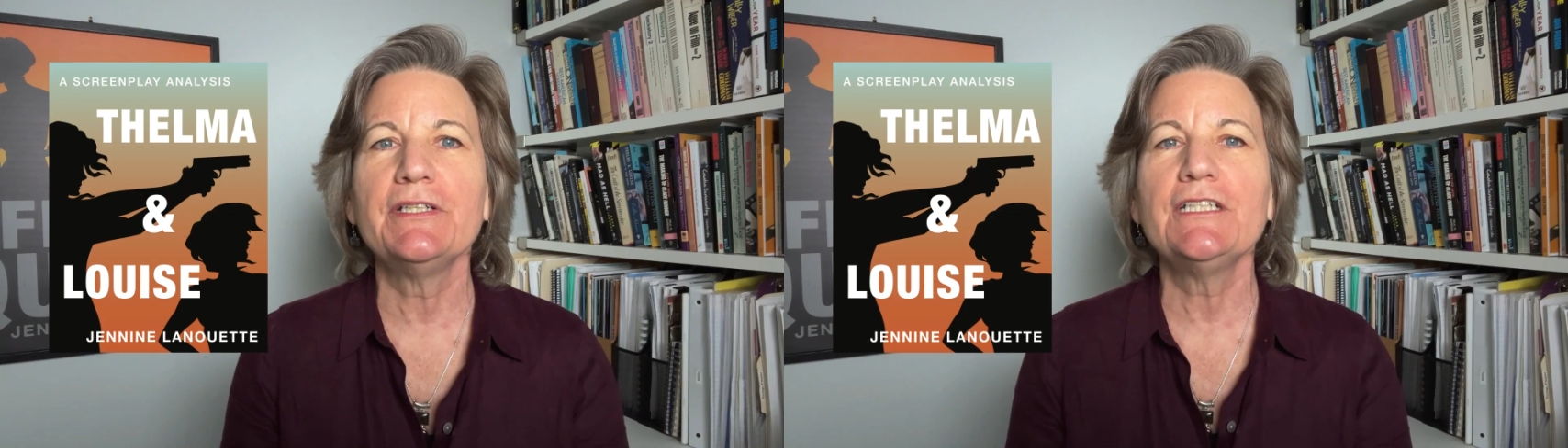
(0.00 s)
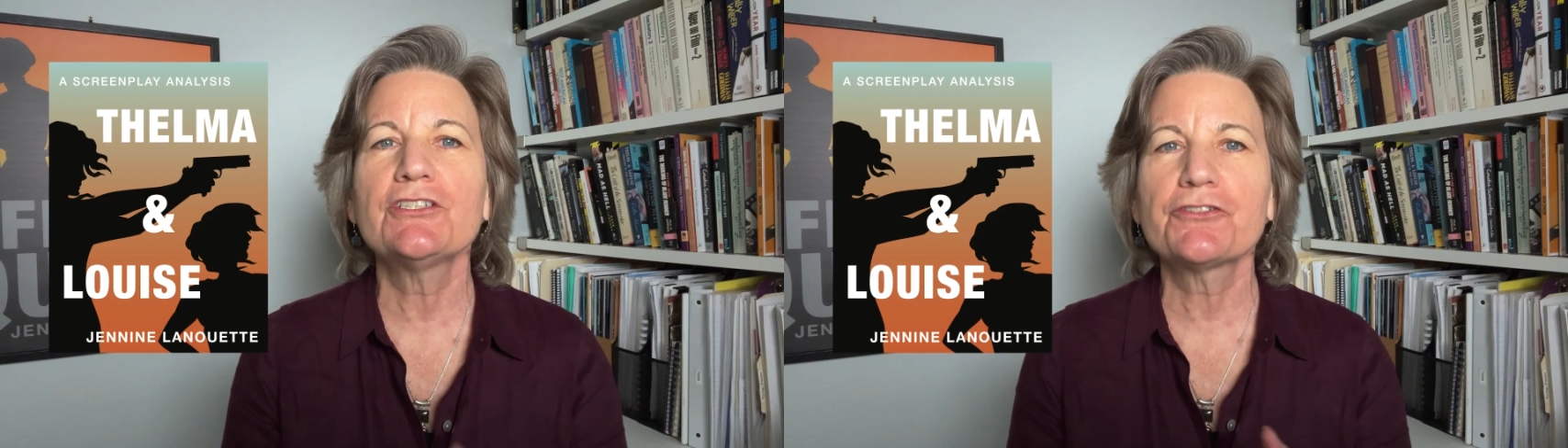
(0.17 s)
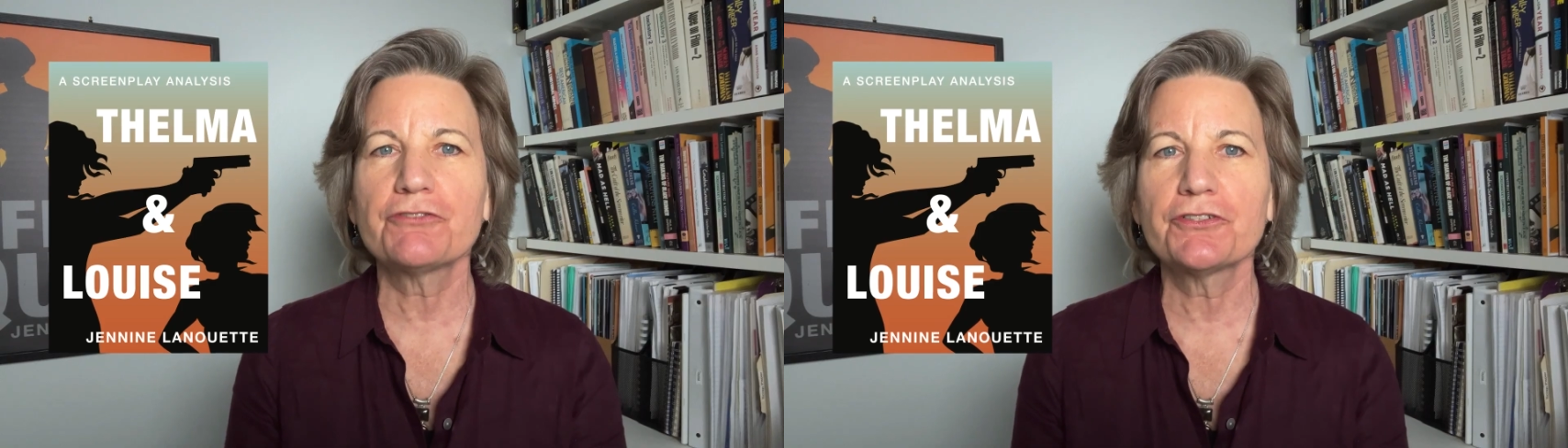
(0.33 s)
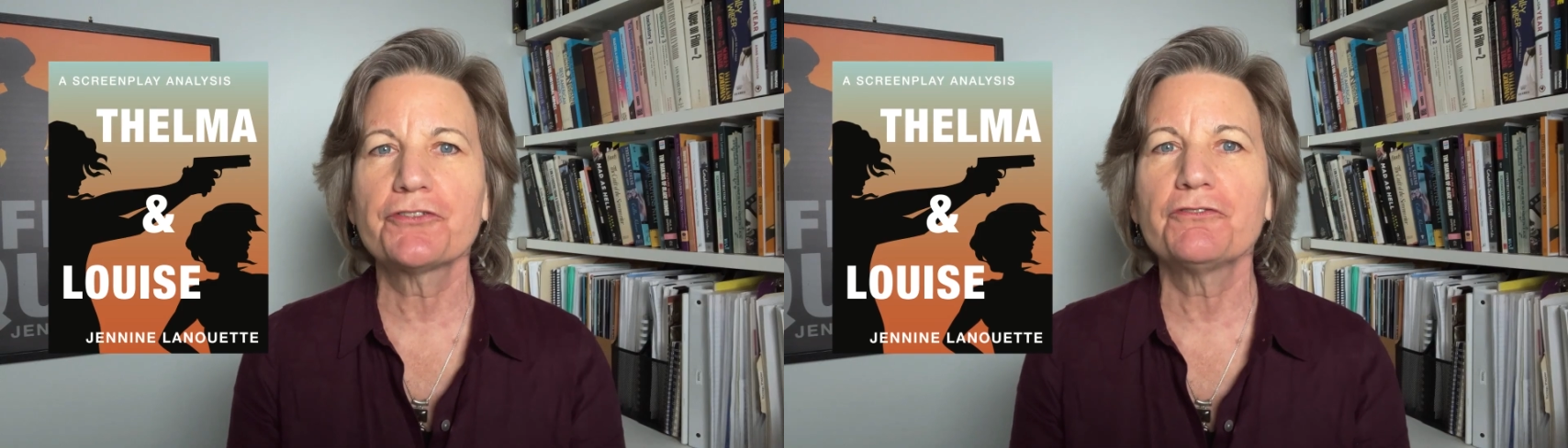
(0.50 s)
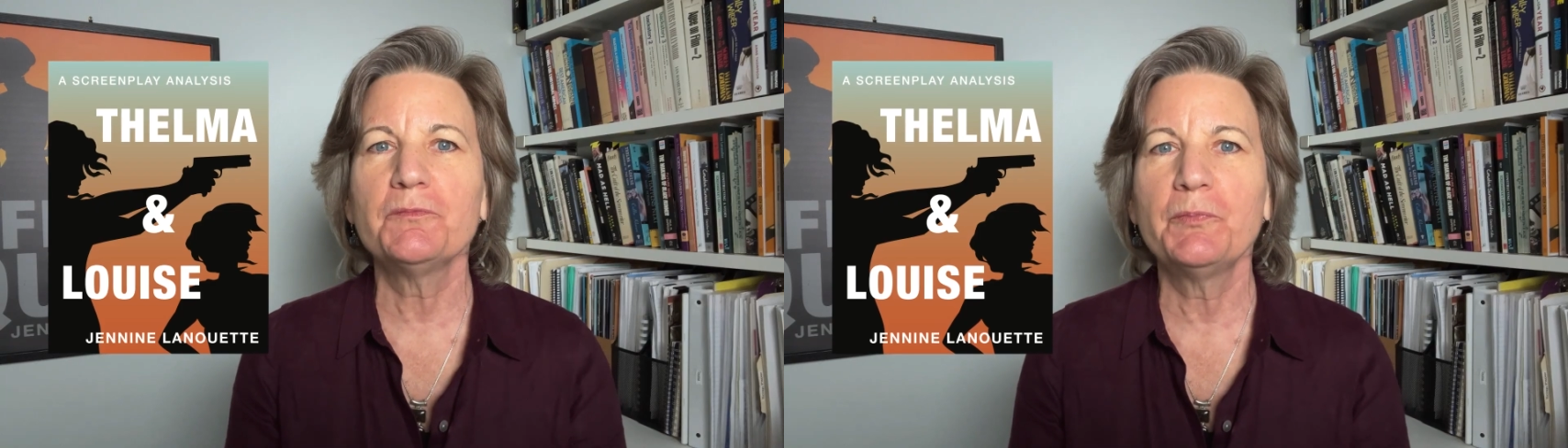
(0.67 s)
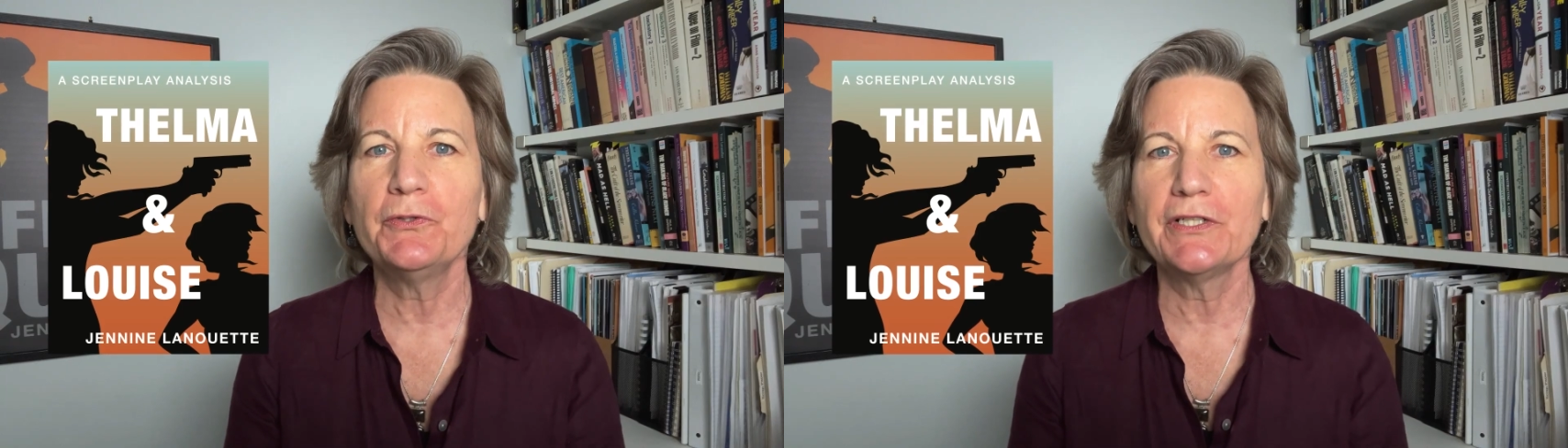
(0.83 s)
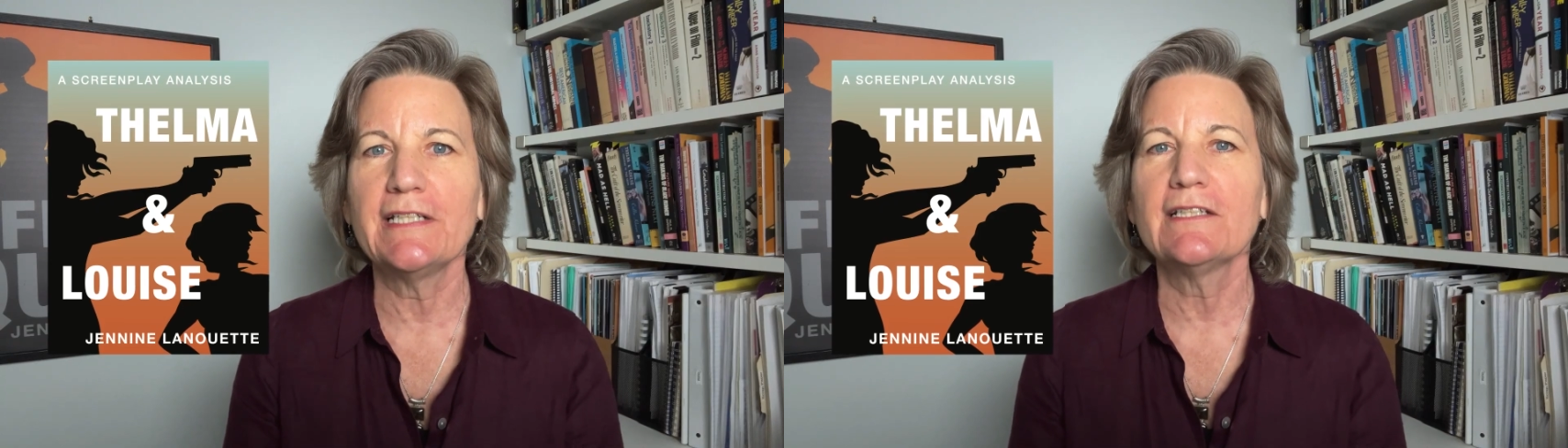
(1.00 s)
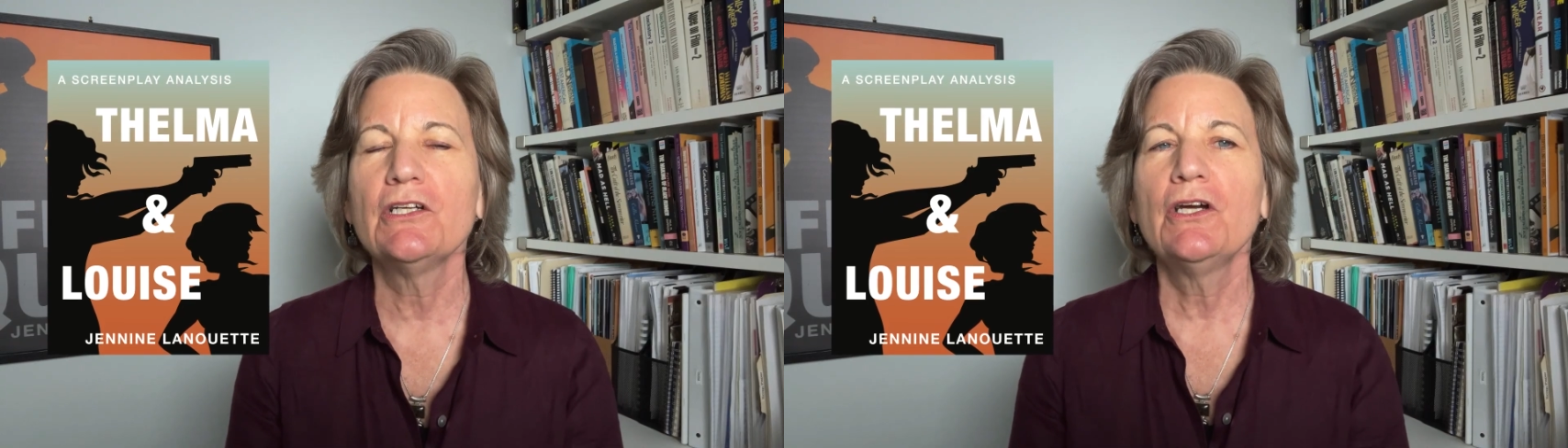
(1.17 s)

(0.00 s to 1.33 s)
each structural point